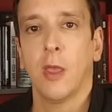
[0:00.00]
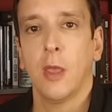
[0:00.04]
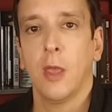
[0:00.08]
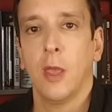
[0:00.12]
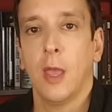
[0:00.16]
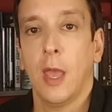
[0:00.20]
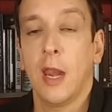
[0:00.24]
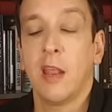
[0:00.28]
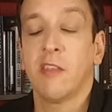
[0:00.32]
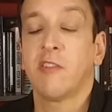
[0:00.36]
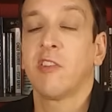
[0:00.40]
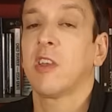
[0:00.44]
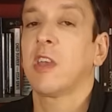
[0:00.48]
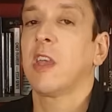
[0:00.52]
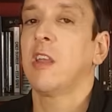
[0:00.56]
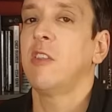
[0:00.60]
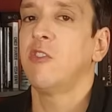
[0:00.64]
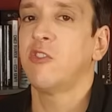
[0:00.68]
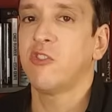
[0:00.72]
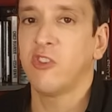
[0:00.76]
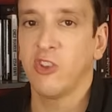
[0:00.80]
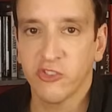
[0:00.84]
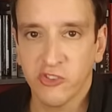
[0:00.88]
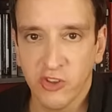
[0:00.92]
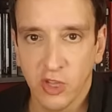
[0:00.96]
and it's a
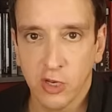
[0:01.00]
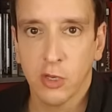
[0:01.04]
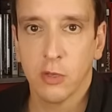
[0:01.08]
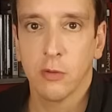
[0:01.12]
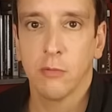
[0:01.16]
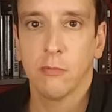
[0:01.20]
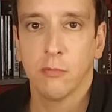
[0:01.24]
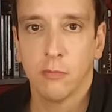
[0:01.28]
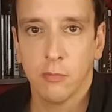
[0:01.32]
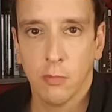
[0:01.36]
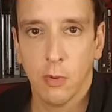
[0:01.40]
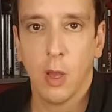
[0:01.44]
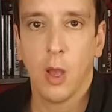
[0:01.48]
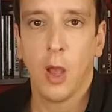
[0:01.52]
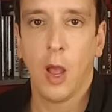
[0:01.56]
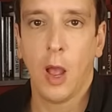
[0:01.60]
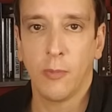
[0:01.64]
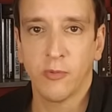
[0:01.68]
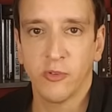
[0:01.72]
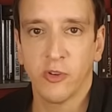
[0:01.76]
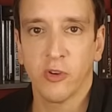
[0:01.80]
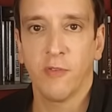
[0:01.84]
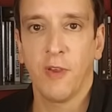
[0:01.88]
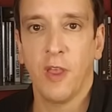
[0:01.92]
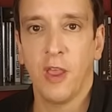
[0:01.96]
consistent
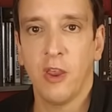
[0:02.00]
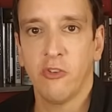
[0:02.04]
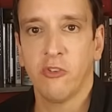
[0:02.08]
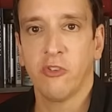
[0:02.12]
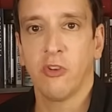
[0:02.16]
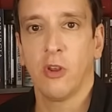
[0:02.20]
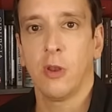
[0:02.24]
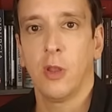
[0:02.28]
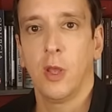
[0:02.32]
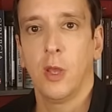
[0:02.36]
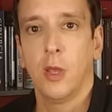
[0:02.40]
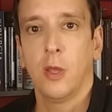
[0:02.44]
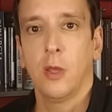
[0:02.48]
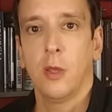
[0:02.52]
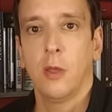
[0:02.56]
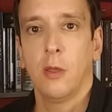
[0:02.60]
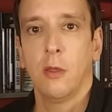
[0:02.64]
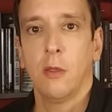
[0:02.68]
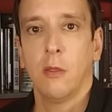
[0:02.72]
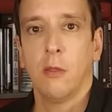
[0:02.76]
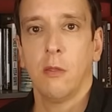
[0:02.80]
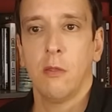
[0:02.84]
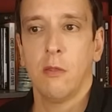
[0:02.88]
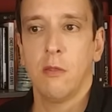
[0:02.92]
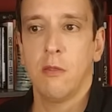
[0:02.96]
observation
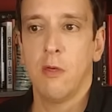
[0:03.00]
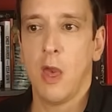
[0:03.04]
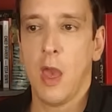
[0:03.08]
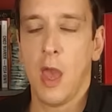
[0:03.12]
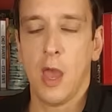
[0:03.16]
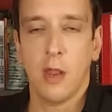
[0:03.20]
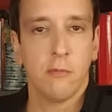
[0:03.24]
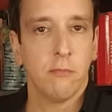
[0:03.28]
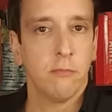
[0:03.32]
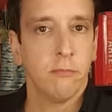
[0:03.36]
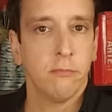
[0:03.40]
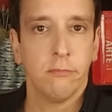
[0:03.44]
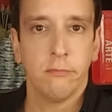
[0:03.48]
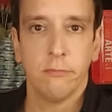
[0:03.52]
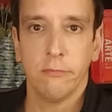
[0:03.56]
that